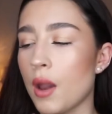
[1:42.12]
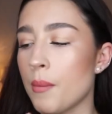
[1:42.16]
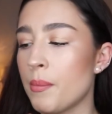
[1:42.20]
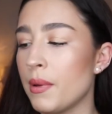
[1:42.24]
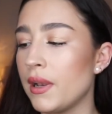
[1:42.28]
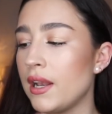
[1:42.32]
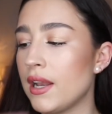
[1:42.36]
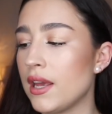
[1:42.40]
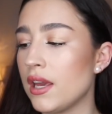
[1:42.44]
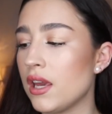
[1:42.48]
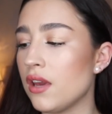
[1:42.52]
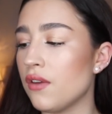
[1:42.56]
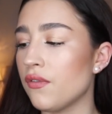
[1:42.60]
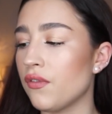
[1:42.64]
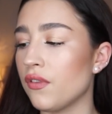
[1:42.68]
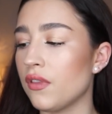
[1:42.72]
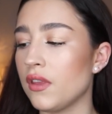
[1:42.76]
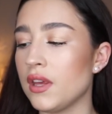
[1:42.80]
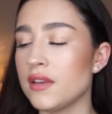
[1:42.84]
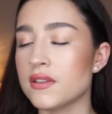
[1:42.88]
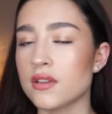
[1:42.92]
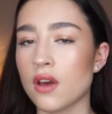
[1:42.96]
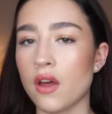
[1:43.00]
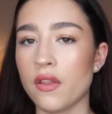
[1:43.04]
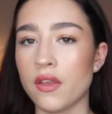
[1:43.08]
I believe
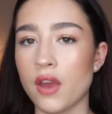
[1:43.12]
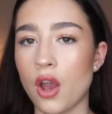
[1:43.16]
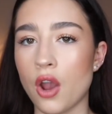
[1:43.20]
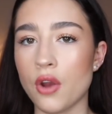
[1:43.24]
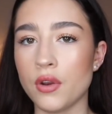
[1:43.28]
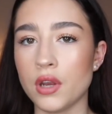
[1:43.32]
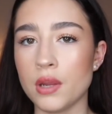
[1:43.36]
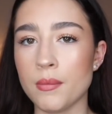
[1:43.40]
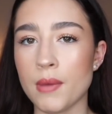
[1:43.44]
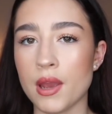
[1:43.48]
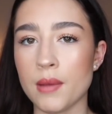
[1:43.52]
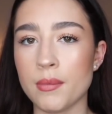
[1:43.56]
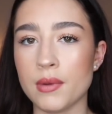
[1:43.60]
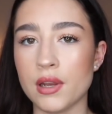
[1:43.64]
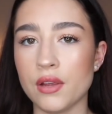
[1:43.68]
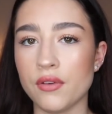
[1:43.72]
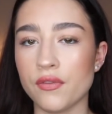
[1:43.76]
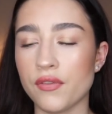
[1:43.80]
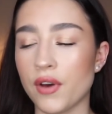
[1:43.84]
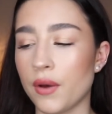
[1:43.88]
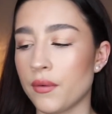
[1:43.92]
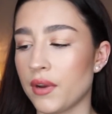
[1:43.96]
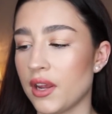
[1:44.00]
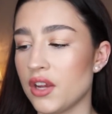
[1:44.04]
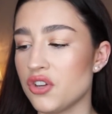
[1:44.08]
these are the only Maybelline
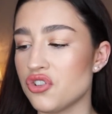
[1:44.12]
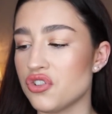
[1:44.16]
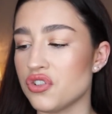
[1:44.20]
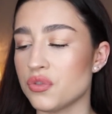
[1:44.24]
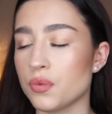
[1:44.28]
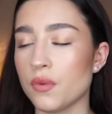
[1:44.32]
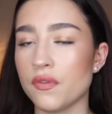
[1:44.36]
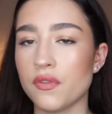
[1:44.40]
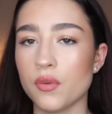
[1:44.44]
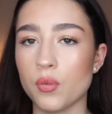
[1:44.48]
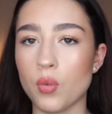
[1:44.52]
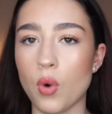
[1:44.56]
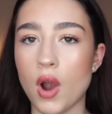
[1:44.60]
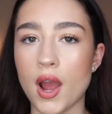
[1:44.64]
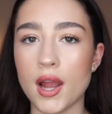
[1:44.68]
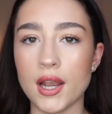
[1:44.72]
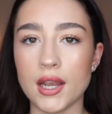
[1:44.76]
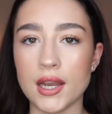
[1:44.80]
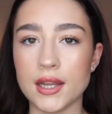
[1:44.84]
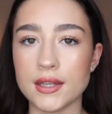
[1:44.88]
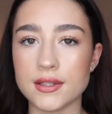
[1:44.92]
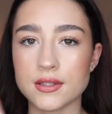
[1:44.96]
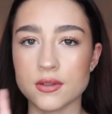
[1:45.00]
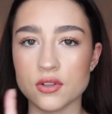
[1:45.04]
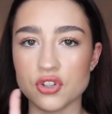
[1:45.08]
foundations with the white
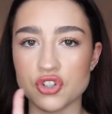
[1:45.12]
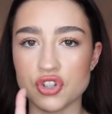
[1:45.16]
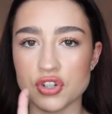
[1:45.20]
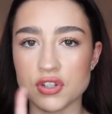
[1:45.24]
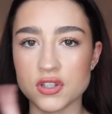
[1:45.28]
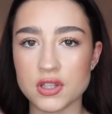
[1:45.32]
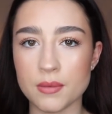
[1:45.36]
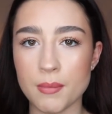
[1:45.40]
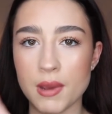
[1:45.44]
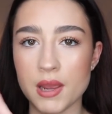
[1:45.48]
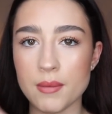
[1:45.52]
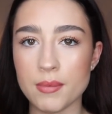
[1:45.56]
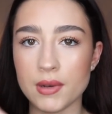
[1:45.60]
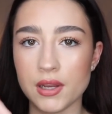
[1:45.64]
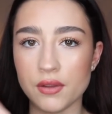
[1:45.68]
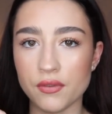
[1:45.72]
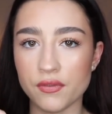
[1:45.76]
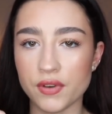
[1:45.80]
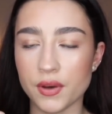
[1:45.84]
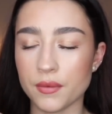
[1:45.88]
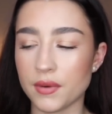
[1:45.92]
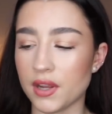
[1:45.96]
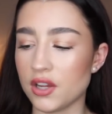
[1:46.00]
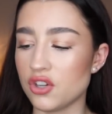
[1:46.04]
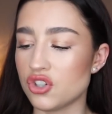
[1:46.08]
lid, so it's just the Maybelline
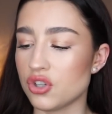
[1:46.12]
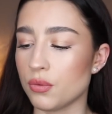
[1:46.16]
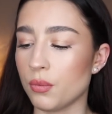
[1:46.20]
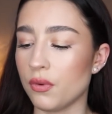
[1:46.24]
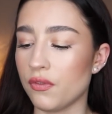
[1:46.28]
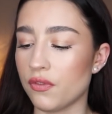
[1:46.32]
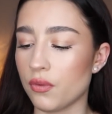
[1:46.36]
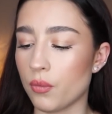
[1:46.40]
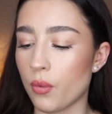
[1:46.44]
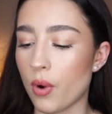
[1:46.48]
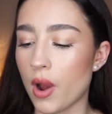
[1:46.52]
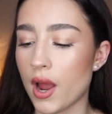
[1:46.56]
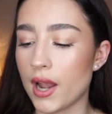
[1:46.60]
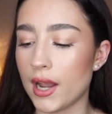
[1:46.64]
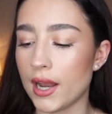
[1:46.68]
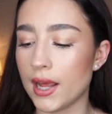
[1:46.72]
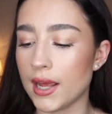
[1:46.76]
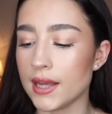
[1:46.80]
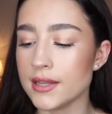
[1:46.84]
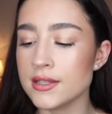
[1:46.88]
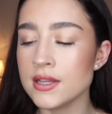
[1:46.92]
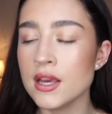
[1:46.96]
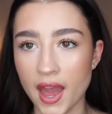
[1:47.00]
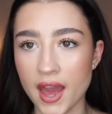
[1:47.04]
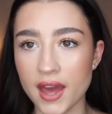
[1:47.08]
foundation with the white
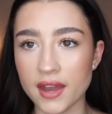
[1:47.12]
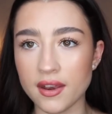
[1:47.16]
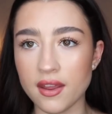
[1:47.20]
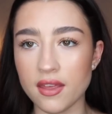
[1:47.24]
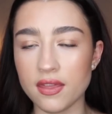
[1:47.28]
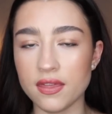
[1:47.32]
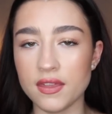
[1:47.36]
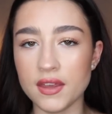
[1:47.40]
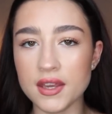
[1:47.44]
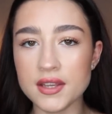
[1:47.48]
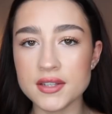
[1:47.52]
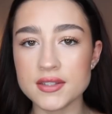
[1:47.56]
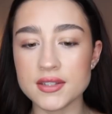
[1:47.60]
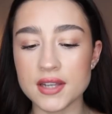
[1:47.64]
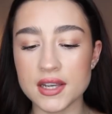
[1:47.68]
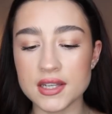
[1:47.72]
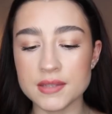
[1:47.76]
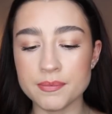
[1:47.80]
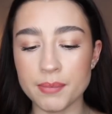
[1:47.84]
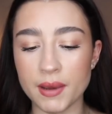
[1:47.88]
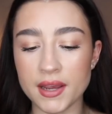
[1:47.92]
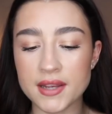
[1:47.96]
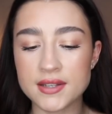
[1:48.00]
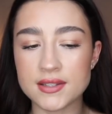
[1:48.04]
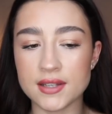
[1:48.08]
lid. And this is
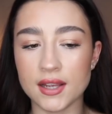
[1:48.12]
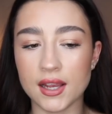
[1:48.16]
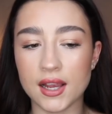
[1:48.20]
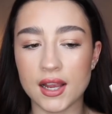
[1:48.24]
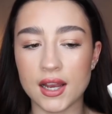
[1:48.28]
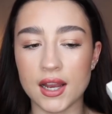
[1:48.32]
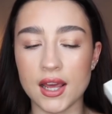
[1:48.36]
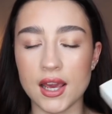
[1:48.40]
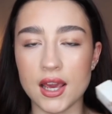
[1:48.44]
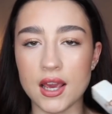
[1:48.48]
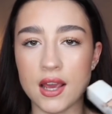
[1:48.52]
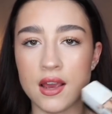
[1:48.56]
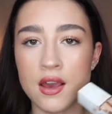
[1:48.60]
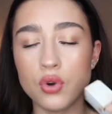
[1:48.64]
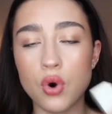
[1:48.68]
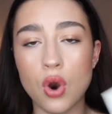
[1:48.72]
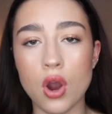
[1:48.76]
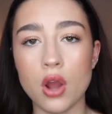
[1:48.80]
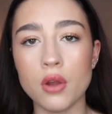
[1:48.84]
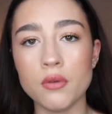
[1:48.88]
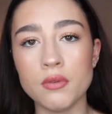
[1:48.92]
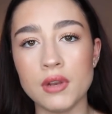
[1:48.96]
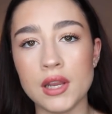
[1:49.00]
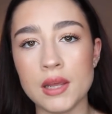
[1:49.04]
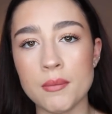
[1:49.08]
basically not
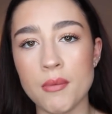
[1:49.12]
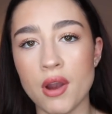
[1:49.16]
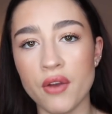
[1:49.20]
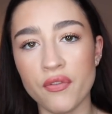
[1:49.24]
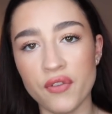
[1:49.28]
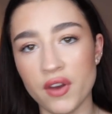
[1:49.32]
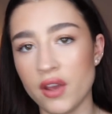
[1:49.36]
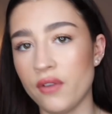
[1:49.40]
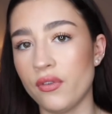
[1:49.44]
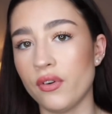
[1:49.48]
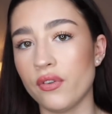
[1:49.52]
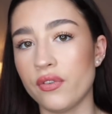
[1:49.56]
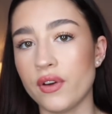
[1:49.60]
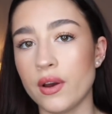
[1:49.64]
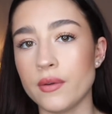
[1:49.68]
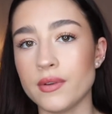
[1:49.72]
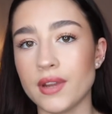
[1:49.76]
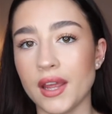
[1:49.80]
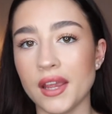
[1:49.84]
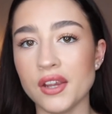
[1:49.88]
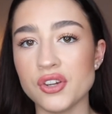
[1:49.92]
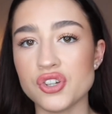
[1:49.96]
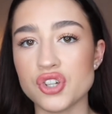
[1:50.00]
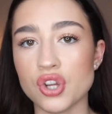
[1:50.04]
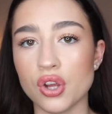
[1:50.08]
only my favourite
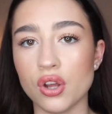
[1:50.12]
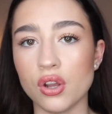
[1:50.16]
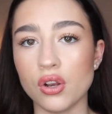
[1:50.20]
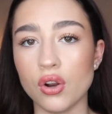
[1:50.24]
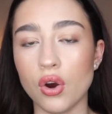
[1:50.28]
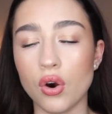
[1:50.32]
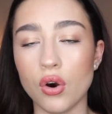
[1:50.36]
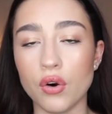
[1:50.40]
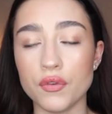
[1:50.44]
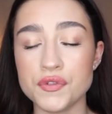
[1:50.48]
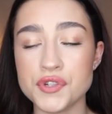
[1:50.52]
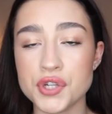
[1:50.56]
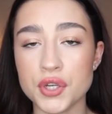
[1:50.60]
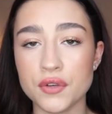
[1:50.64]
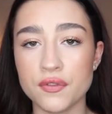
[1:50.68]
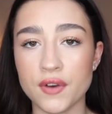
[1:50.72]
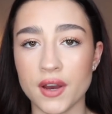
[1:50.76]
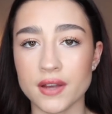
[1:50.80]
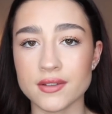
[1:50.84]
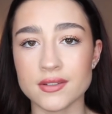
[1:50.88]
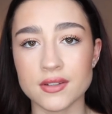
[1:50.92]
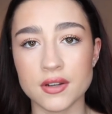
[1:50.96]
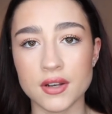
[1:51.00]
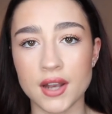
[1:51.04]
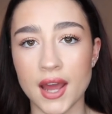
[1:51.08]
foundation of
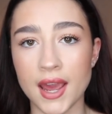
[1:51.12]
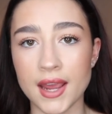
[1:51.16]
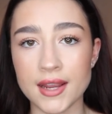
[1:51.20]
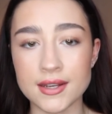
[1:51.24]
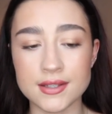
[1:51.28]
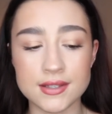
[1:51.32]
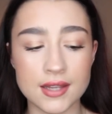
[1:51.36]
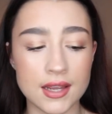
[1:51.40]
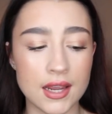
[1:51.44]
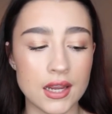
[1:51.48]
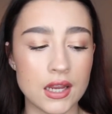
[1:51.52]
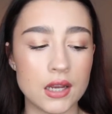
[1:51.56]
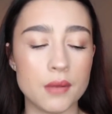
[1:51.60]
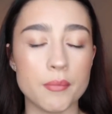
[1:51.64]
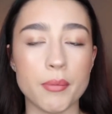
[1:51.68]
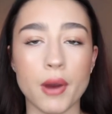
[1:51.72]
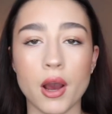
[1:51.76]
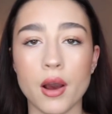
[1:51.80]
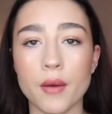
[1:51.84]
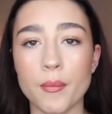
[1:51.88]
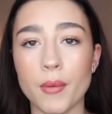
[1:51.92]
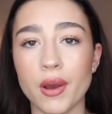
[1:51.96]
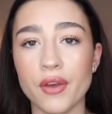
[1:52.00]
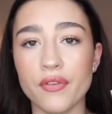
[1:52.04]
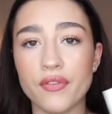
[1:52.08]
2018
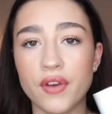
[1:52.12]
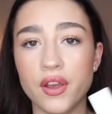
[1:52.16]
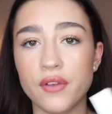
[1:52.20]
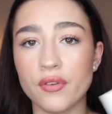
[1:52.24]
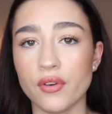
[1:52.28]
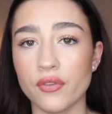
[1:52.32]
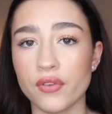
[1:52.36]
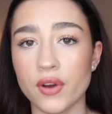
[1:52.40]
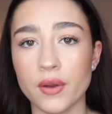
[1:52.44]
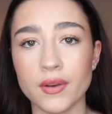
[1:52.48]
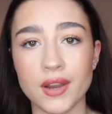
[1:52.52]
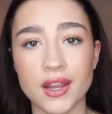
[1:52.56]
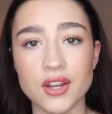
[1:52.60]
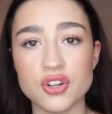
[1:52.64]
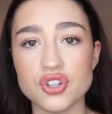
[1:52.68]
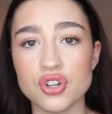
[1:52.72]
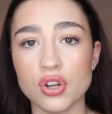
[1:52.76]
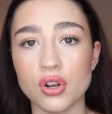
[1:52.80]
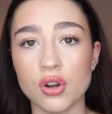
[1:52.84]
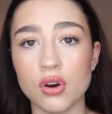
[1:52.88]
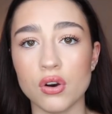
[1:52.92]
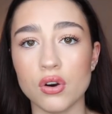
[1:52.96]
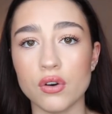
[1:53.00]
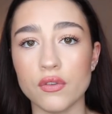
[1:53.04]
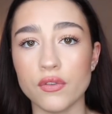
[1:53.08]
but my favourite
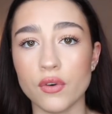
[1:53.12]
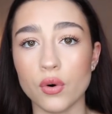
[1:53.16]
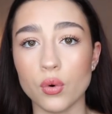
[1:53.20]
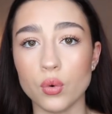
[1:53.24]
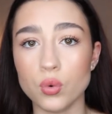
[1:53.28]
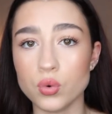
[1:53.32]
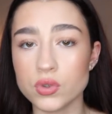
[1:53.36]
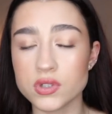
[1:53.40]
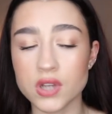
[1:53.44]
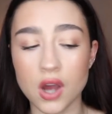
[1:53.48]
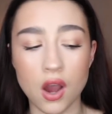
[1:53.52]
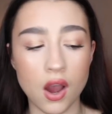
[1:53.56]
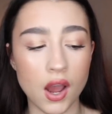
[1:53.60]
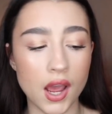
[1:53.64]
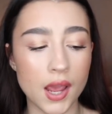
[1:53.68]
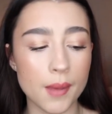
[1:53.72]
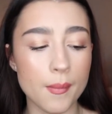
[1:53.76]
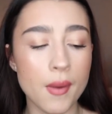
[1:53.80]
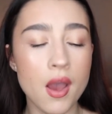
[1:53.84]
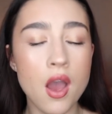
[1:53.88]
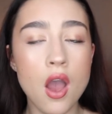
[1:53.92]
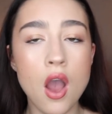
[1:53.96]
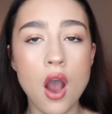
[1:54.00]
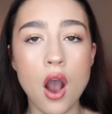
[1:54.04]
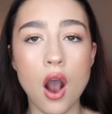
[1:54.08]
foundation of all time.